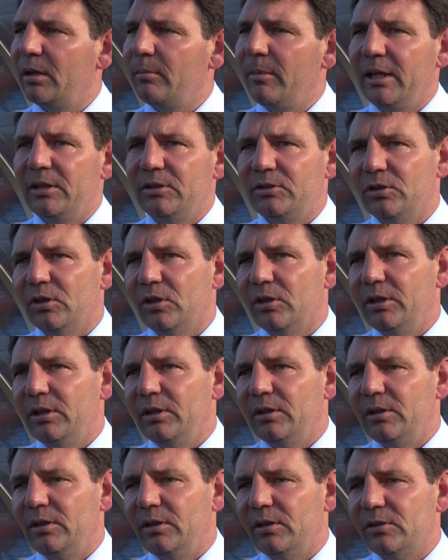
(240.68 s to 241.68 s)
to make sure
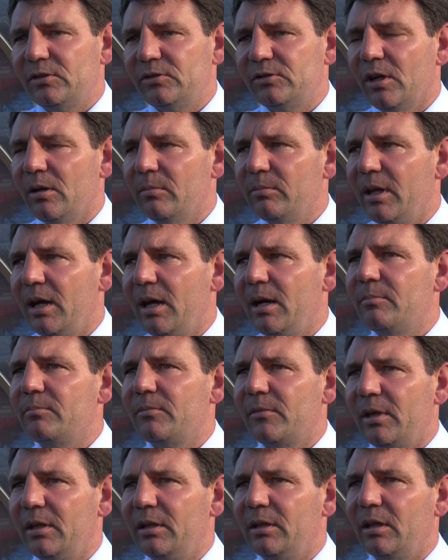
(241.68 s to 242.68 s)
you stop that,
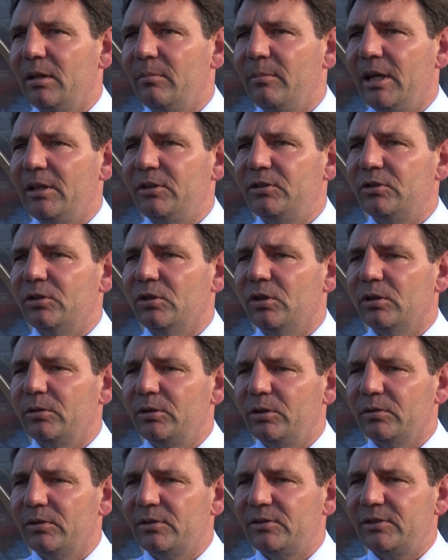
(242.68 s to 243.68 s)
and you've got to make sure
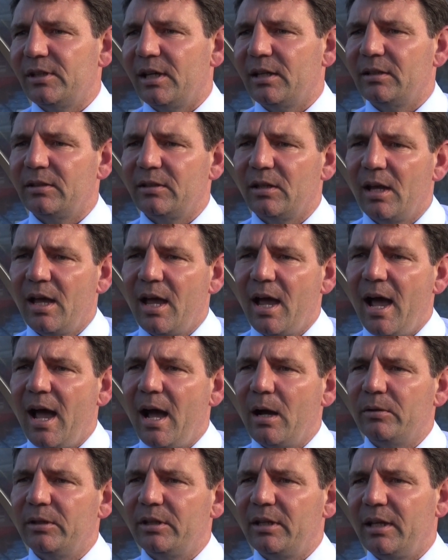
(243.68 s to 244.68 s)
you understand
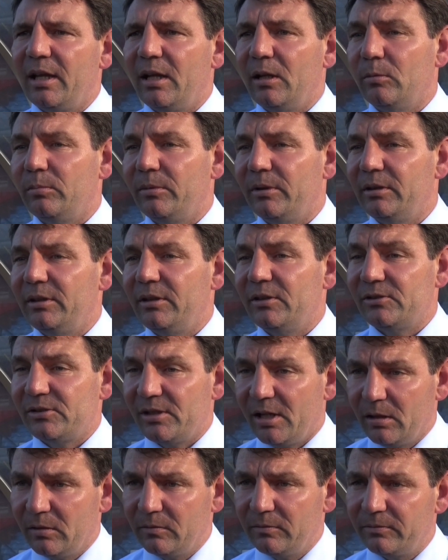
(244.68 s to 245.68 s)
how you can help
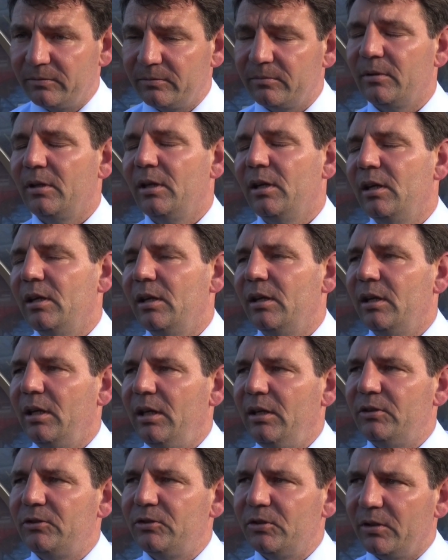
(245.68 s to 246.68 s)
yourself,
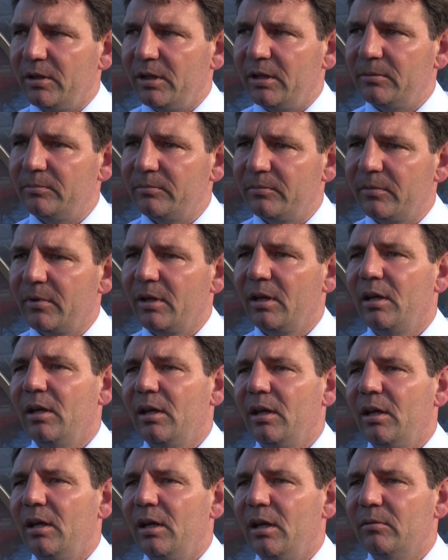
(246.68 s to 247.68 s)
each other,
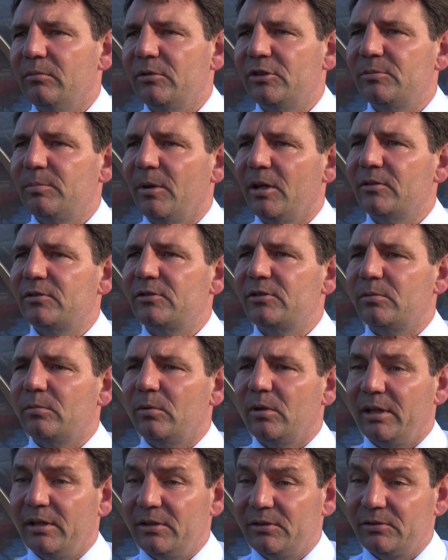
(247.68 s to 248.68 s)
and respond to
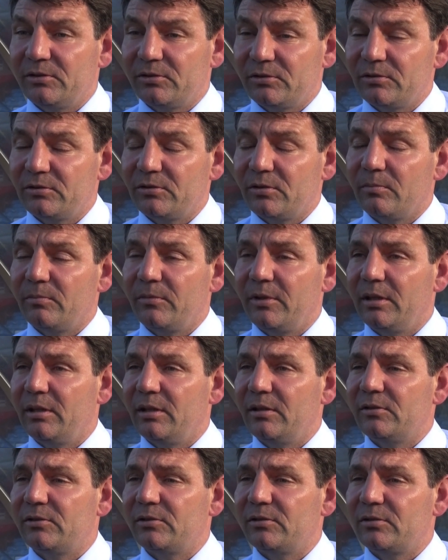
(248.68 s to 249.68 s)
what is something
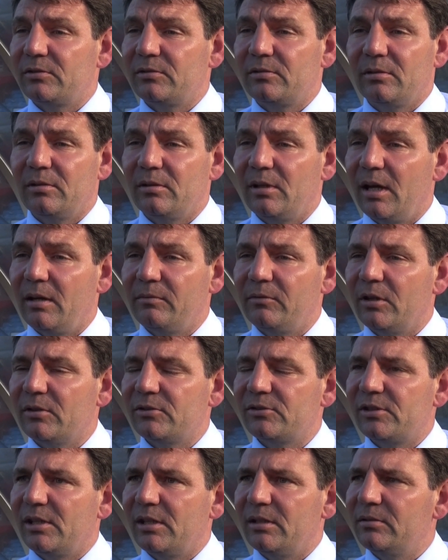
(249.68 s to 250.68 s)
that's I've
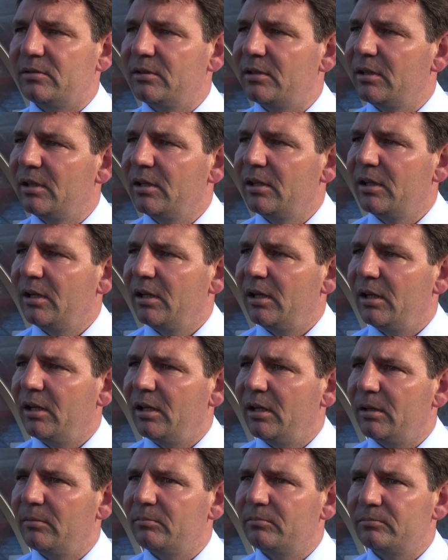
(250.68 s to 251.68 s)
not seen.
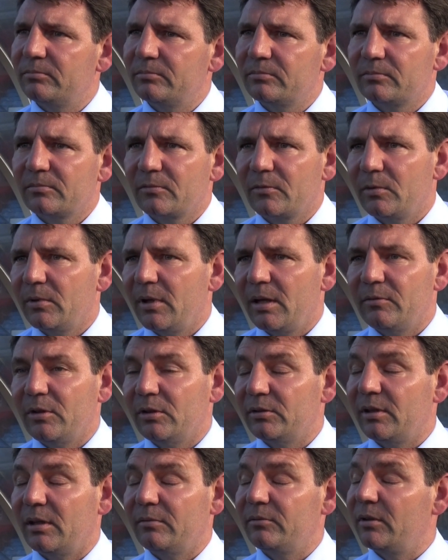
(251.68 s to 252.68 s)
I've
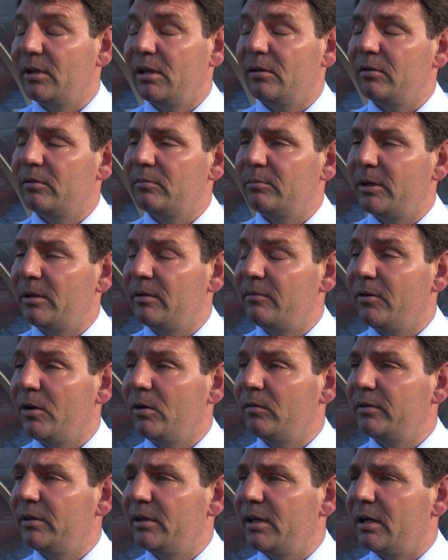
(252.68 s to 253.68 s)
not been
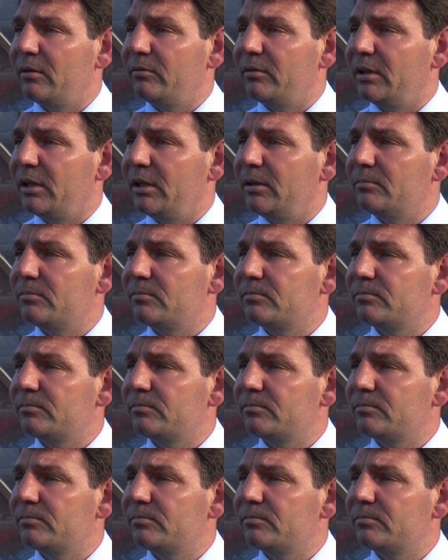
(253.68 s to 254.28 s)
involved in that, really.